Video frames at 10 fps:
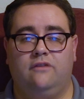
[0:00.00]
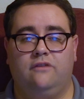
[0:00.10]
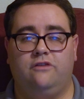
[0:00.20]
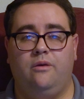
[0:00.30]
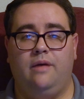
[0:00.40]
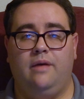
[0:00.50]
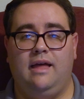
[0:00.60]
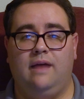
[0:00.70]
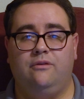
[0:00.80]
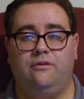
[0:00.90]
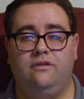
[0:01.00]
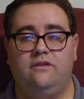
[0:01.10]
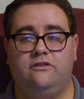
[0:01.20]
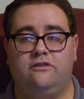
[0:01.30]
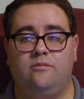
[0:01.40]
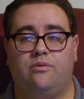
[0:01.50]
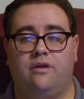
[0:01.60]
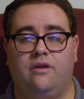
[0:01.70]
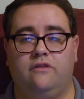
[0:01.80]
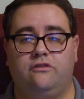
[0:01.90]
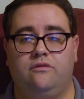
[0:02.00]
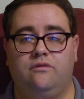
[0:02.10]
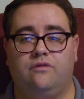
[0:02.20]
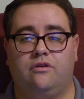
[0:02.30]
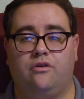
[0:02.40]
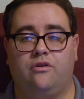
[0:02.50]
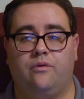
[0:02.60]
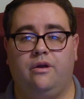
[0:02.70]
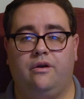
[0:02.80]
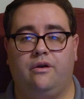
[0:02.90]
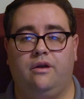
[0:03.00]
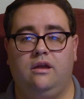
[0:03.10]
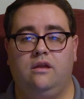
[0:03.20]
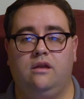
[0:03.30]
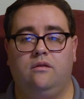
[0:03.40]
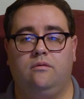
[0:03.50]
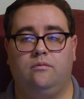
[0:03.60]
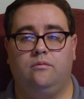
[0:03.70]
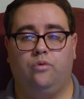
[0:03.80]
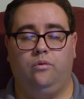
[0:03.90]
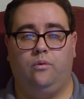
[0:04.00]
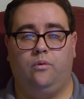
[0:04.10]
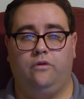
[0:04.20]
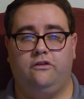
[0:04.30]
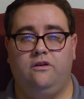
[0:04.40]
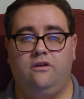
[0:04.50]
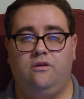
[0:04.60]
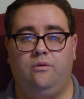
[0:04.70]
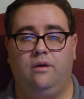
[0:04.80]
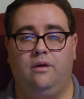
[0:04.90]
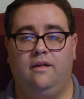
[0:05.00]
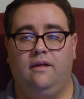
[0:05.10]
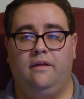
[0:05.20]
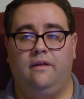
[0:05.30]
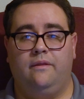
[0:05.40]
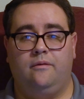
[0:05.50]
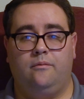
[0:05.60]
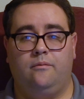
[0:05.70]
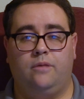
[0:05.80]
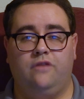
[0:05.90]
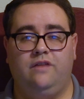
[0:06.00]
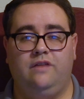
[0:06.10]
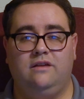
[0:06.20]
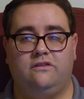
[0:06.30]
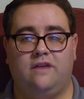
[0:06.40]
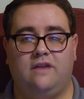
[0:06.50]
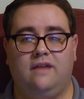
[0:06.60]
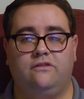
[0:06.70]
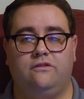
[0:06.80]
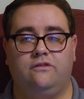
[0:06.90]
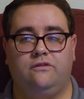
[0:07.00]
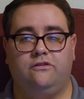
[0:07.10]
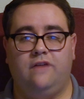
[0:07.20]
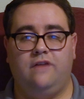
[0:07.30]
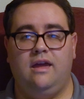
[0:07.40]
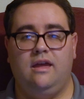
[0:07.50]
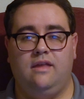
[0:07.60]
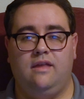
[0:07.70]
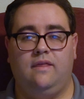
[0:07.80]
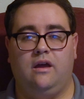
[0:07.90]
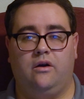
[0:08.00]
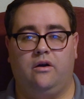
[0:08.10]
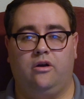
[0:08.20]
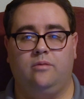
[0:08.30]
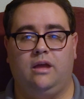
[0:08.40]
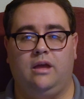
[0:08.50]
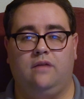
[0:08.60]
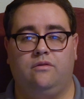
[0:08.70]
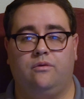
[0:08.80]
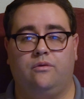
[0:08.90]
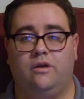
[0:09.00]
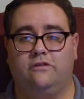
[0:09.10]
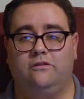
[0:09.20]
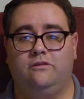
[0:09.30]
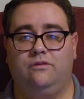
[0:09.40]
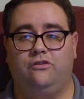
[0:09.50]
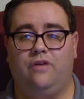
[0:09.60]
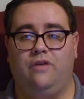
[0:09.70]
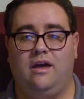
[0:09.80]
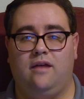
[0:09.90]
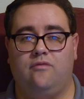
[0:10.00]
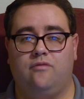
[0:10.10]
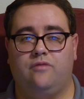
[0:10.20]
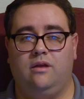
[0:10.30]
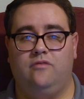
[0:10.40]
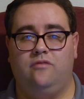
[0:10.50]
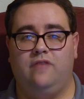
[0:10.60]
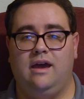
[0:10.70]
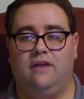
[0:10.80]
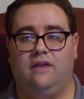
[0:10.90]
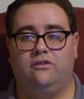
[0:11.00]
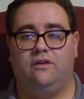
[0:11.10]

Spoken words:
So, after this impressive career in World War II, Murphy decides to stay in the Army the rest of his life. In fact,